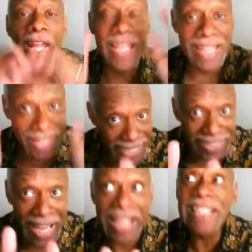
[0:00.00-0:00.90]
In this
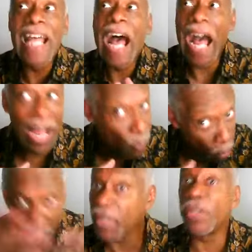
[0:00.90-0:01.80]
case, I
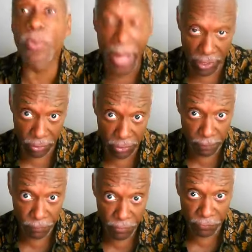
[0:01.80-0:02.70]
want a crowd
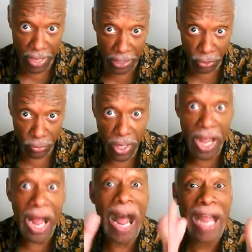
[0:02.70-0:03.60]
to follow.
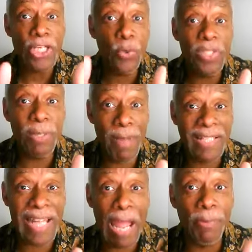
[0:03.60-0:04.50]
I know what's
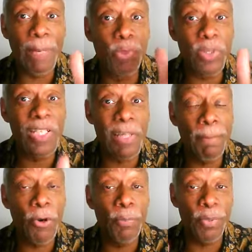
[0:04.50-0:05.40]
about to happen. I'm doing this on
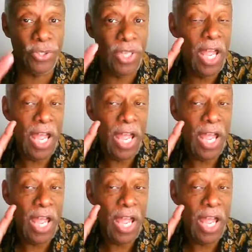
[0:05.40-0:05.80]
purpose.